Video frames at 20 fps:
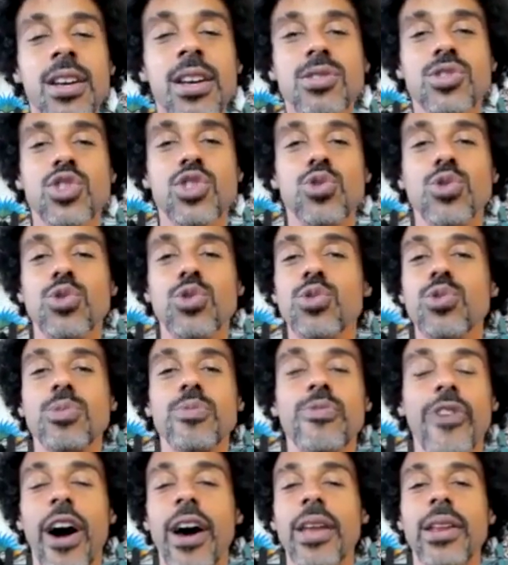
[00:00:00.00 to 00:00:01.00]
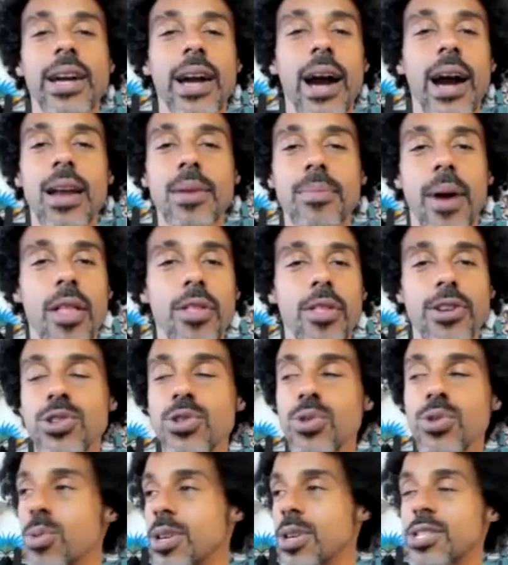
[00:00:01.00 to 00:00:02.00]
to find a God
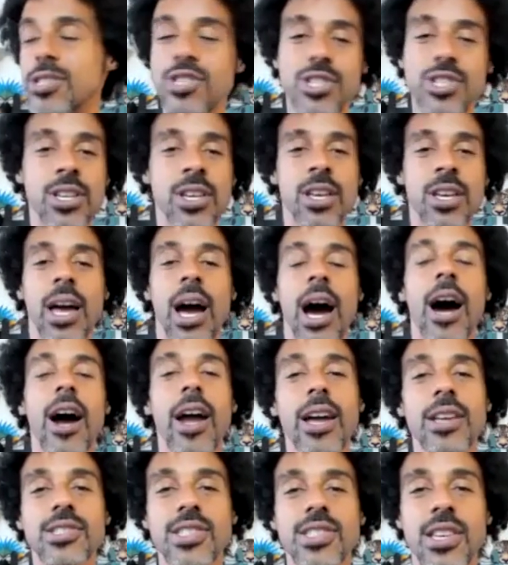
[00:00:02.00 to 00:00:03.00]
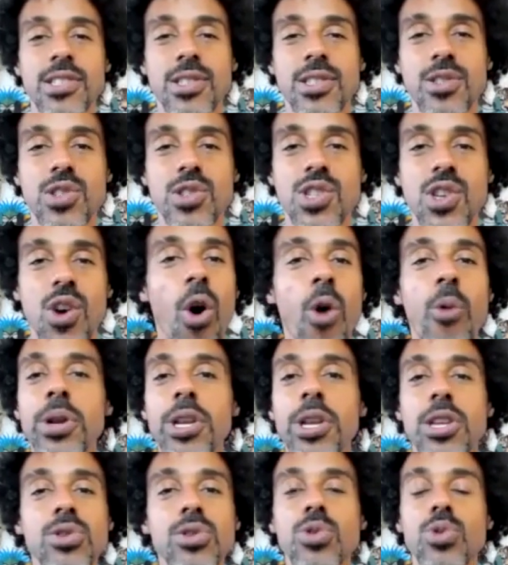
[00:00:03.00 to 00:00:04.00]
molecule, which our ancestors
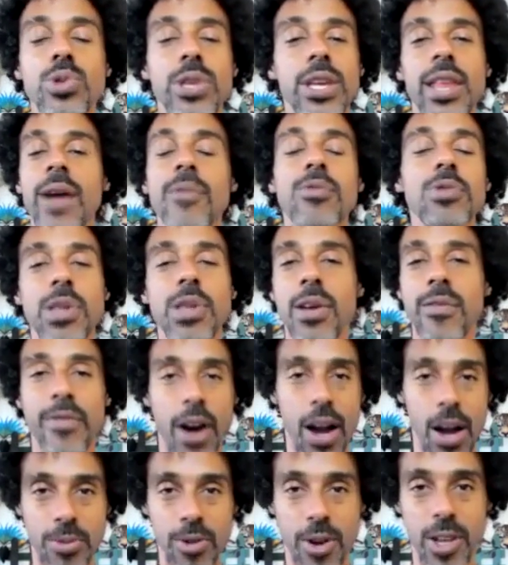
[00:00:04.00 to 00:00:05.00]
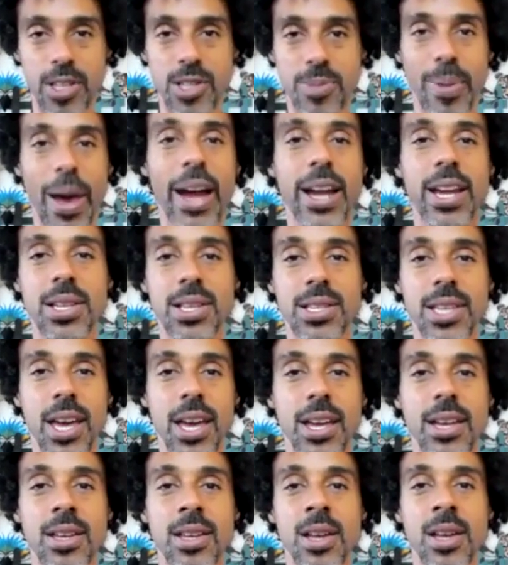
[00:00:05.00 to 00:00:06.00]
already knew that everything vibrates back in the
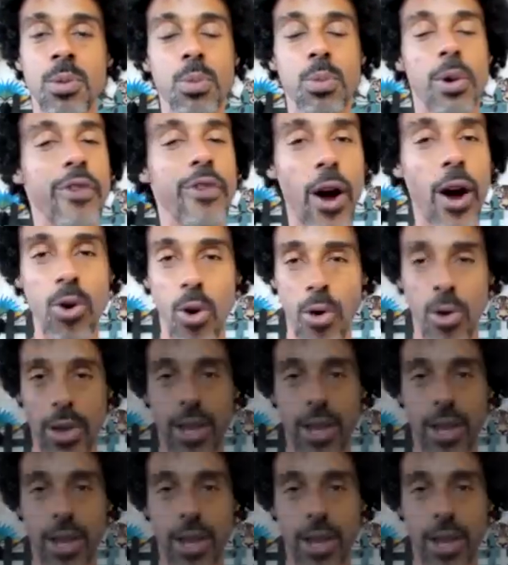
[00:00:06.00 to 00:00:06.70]
day without all of